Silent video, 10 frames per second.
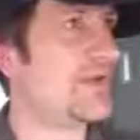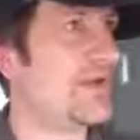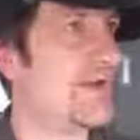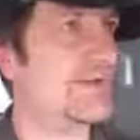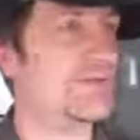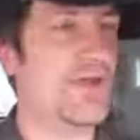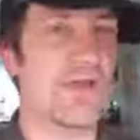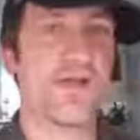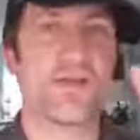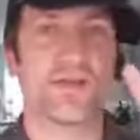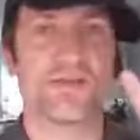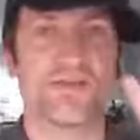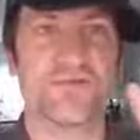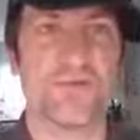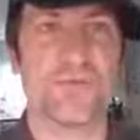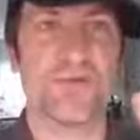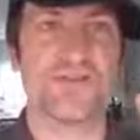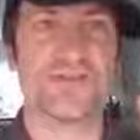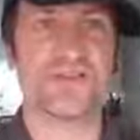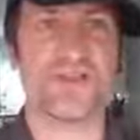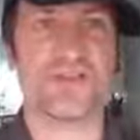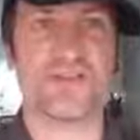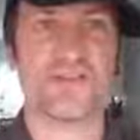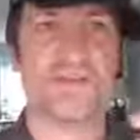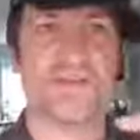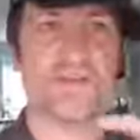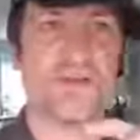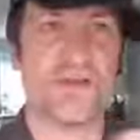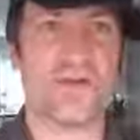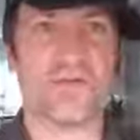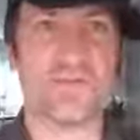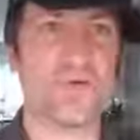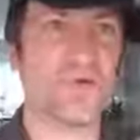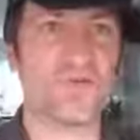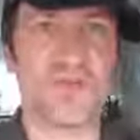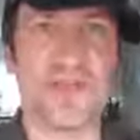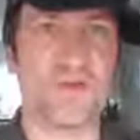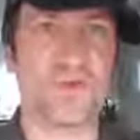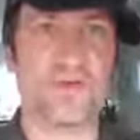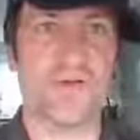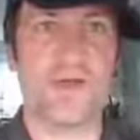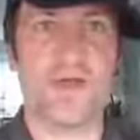So there's 4 personal sessions, a group coaching element,